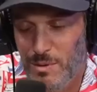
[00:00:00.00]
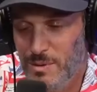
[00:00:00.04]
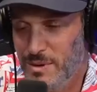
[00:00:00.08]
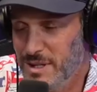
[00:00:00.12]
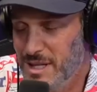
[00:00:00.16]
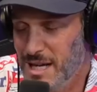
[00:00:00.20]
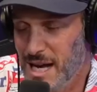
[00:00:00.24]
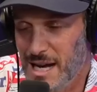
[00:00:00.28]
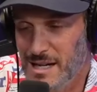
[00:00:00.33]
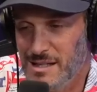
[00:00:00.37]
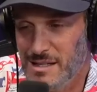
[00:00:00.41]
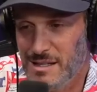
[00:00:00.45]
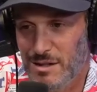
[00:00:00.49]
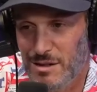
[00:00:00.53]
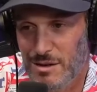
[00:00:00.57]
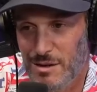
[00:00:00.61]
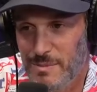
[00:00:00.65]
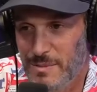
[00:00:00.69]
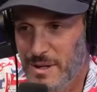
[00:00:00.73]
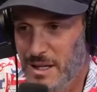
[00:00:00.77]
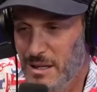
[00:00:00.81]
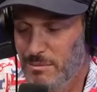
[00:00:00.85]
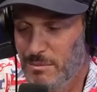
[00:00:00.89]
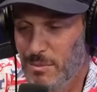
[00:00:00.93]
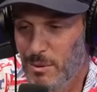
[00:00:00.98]
wouldn't
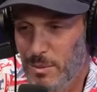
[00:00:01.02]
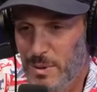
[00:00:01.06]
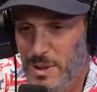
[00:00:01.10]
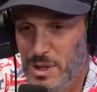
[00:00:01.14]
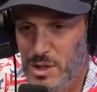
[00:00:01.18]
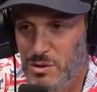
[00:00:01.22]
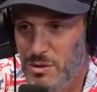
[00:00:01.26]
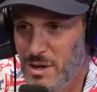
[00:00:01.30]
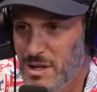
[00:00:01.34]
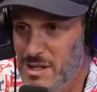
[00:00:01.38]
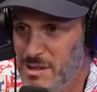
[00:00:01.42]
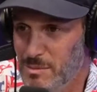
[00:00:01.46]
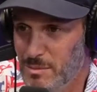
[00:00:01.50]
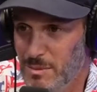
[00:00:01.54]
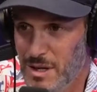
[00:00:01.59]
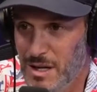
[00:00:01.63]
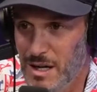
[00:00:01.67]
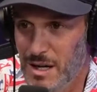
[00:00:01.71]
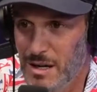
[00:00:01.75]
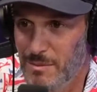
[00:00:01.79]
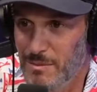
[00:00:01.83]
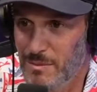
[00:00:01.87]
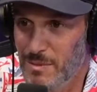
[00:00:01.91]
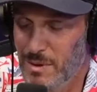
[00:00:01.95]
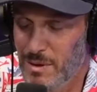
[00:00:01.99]
taxidermy them but we dress them
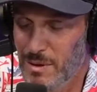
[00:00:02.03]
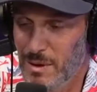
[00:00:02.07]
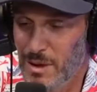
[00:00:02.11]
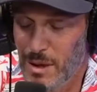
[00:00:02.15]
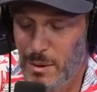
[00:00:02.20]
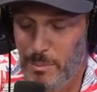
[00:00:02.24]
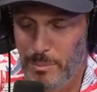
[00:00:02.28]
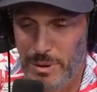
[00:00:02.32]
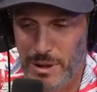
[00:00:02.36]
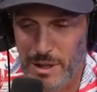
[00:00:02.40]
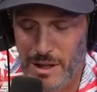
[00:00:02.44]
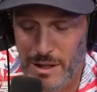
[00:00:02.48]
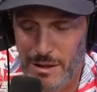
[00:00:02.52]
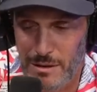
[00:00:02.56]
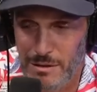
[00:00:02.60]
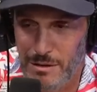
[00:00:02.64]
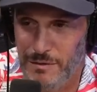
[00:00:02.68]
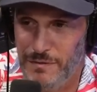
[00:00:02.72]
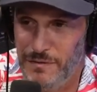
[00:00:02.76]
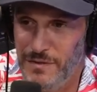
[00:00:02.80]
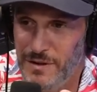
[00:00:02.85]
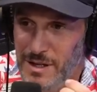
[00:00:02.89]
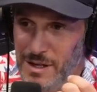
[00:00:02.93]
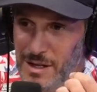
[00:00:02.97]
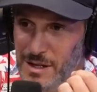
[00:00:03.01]
up L- political
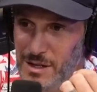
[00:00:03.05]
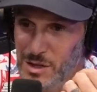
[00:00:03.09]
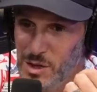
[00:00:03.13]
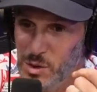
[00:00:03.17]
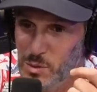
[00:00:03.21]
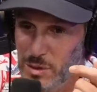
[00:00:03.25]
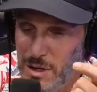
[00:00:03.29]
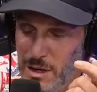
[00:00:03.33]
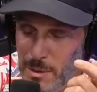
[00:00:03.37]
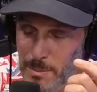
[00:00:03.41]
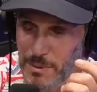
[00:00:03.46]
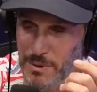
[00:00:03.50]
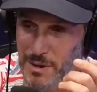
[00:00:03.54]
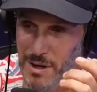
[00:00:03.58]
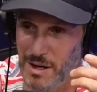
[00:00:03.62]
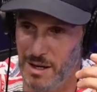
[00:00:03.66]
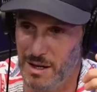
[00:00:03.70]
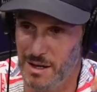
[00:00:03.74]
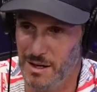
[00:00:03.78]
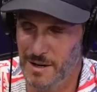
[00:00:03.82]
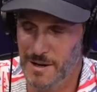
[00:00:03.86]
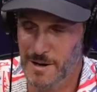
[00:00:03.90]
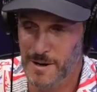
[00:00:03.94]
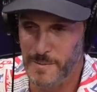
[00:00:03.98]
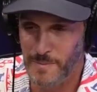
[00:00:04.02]
figures we could put a
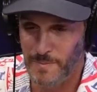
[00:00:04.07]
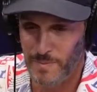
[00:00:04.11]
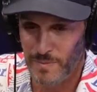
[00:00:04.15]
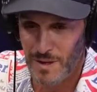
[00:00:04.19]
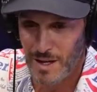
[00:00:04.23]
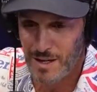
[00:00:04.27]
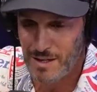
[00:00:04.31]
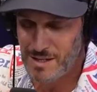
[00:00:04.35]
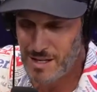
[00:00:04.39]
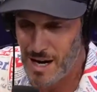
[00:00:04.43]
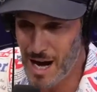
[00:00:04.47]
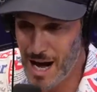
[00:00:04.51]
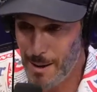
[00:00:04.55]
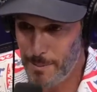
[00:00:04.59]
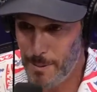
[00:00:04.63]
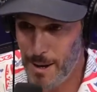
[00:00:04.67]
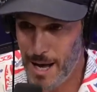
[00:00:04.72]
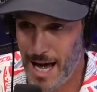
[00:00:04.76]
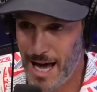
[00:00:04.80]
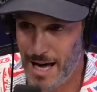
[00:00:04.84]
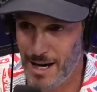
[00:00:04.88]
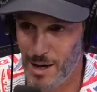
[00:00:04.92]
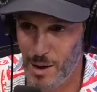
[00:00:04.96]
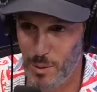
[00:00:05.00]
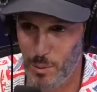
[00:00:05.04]
top
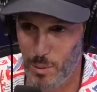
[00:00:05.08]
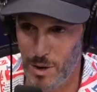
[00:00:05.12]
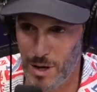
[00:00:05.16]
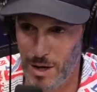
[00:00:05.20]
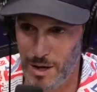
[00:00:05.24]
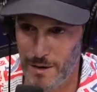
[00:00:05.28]
hat on toe